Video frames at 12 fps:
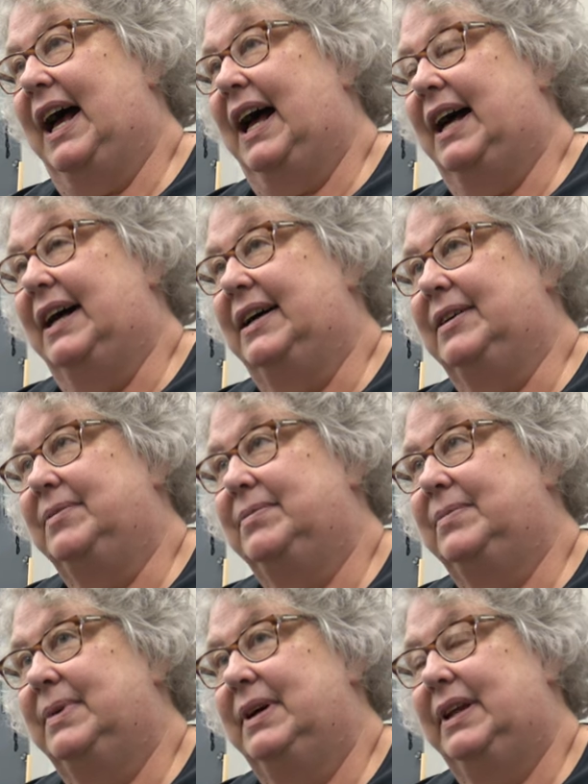um,
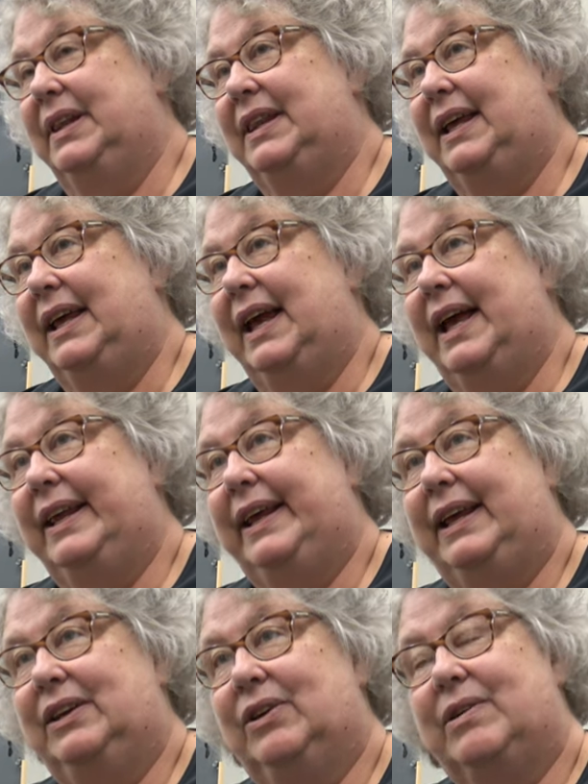they had
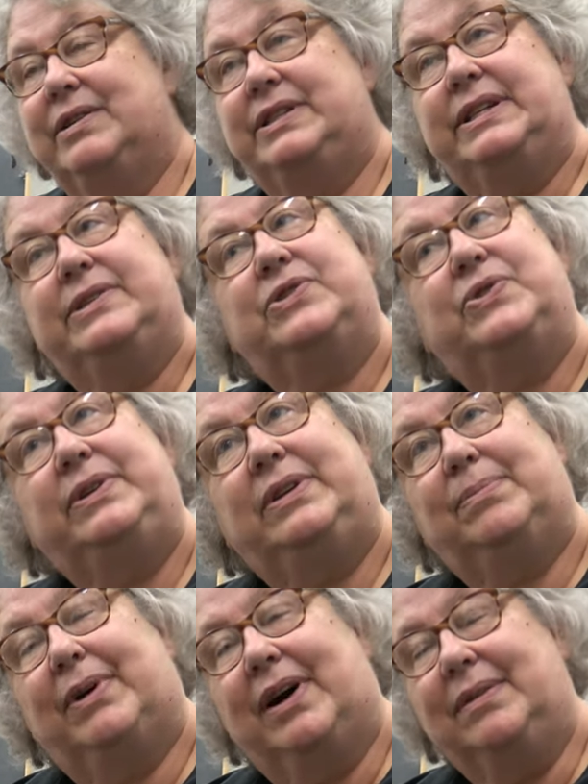a large history
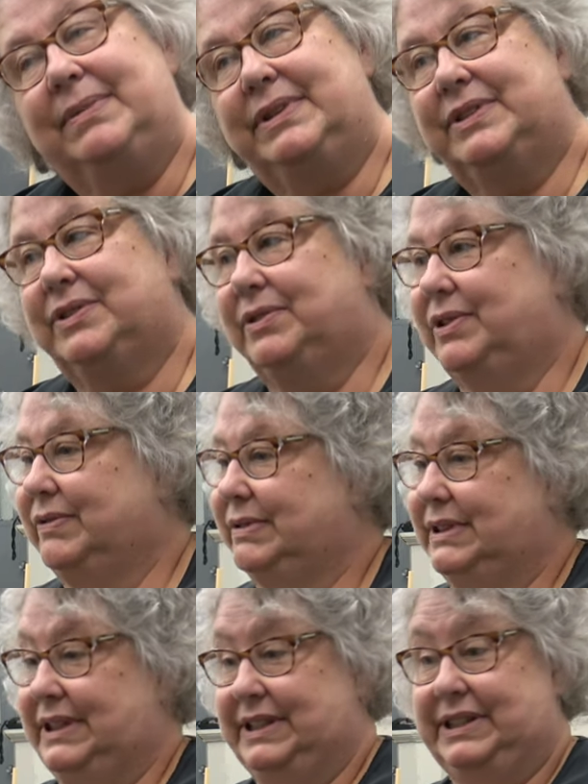department, so it
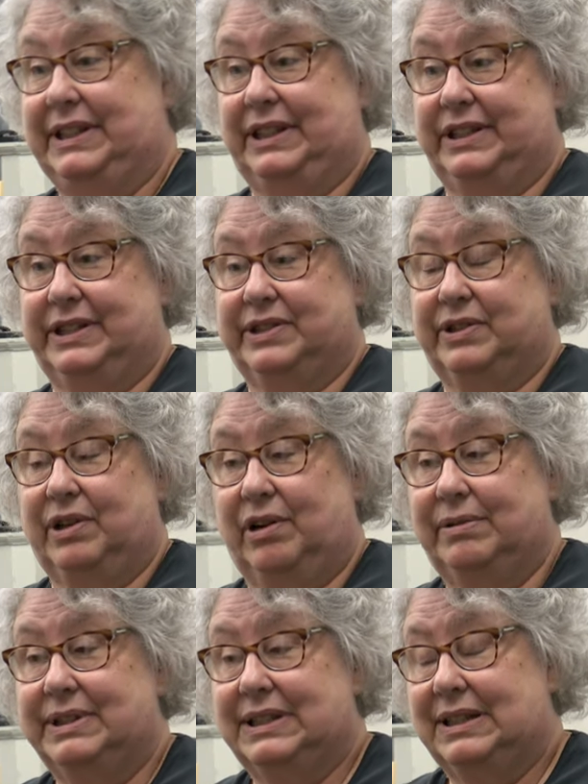was easy to just go
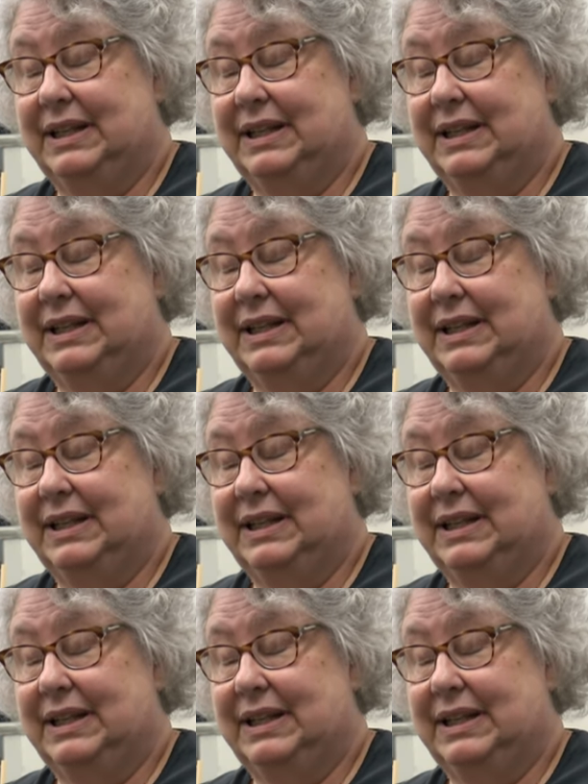and